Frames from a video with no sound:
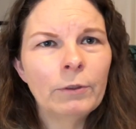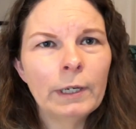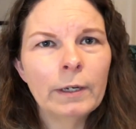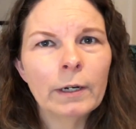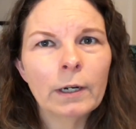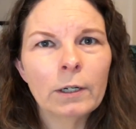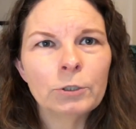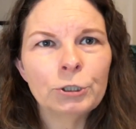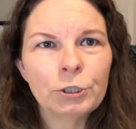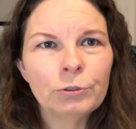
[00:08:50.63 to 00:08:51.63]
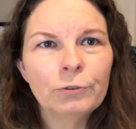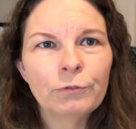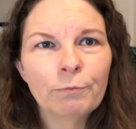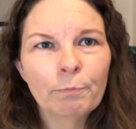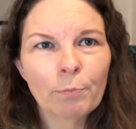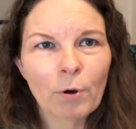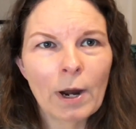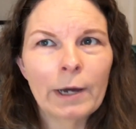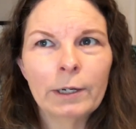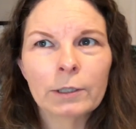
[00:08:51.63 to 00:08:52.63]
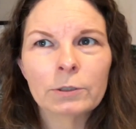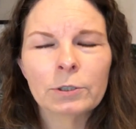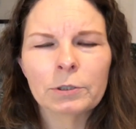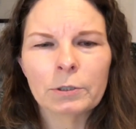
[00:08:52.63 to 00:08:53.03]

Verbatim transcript: the uh, Joovv product,